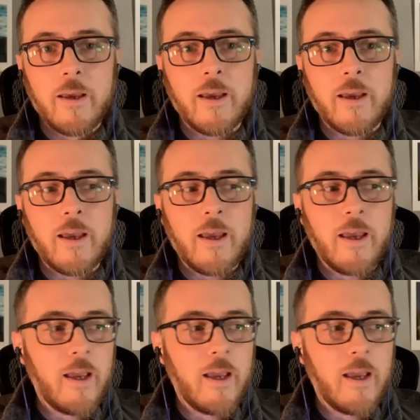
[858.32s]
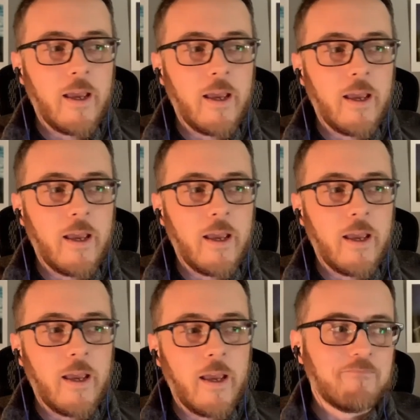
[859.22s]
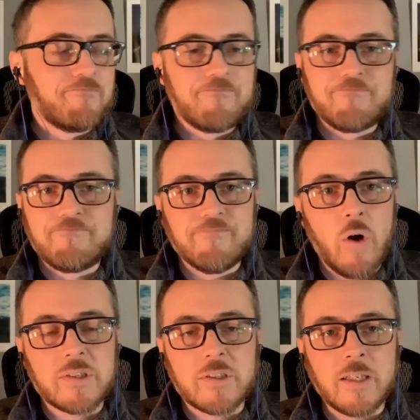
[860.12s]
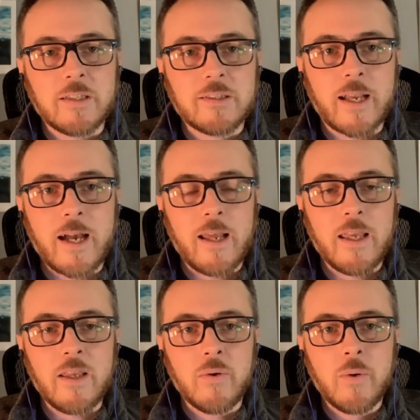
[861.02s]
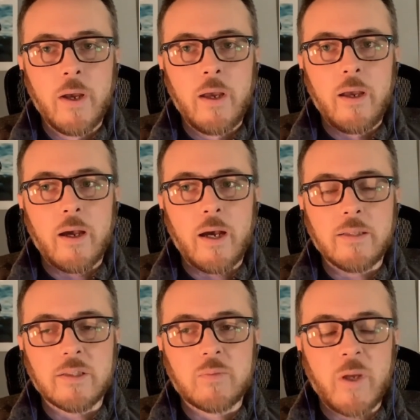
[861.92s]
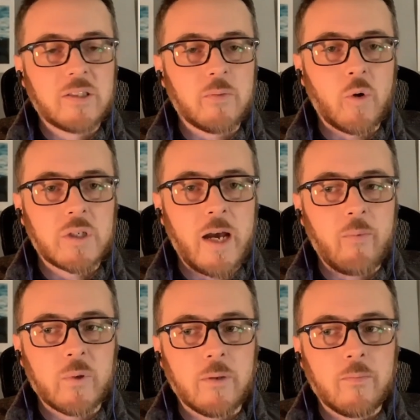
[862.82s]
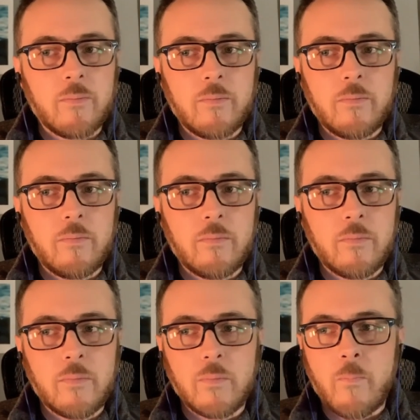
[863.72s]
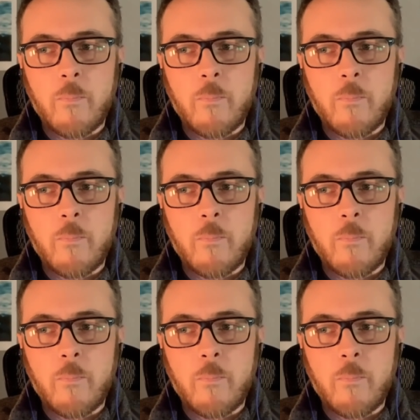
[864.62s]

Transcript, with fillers: and then uh, notice things that kind of hit you and spend some more time with them.